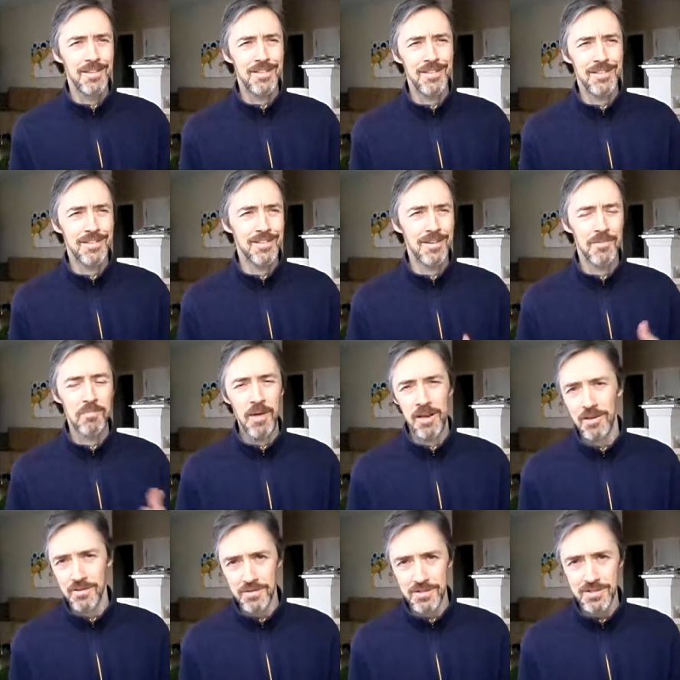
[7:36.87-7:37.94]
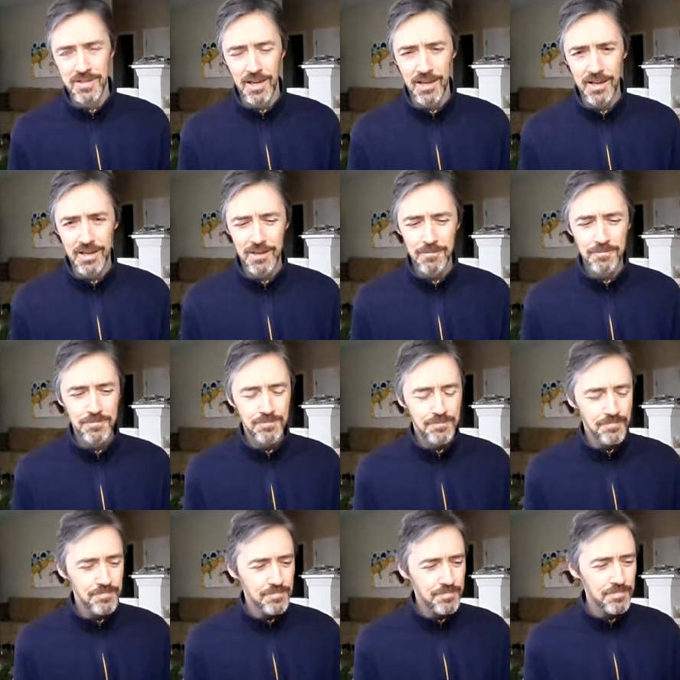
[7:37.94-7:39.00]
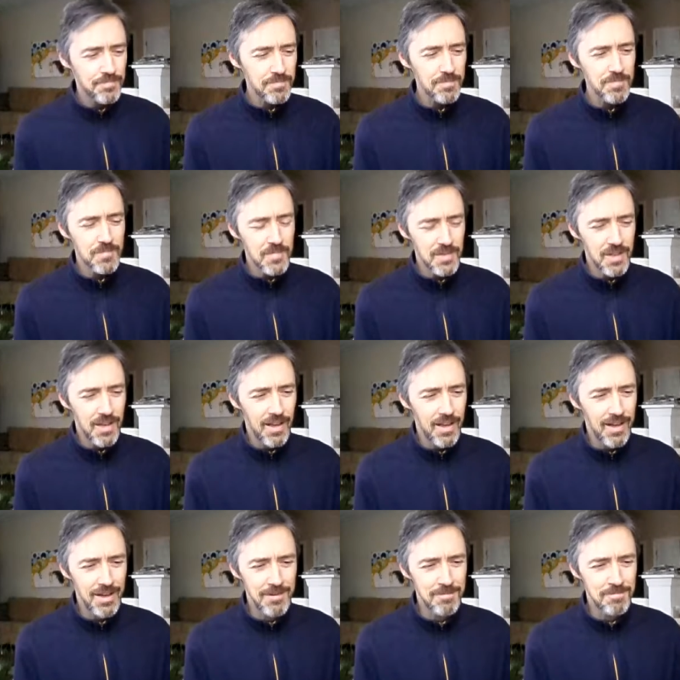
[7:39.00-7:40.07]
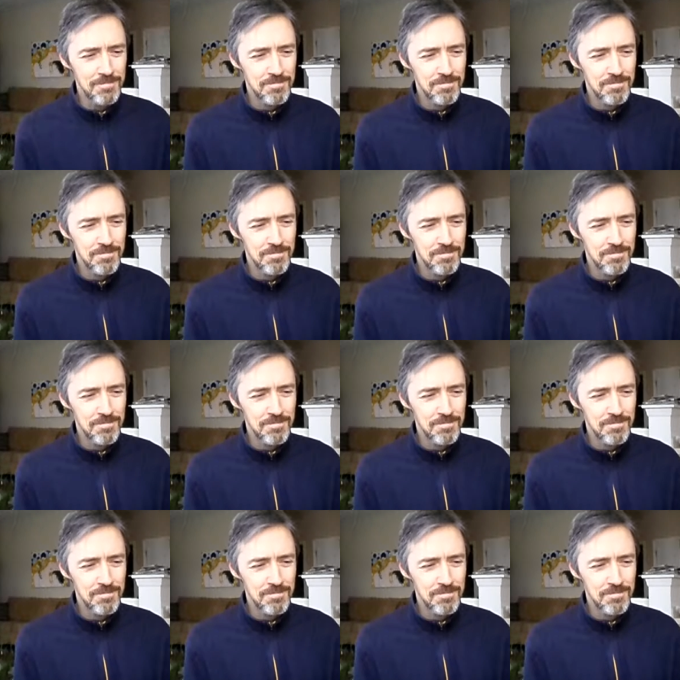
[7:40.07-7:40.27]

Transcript: that's a medical study. I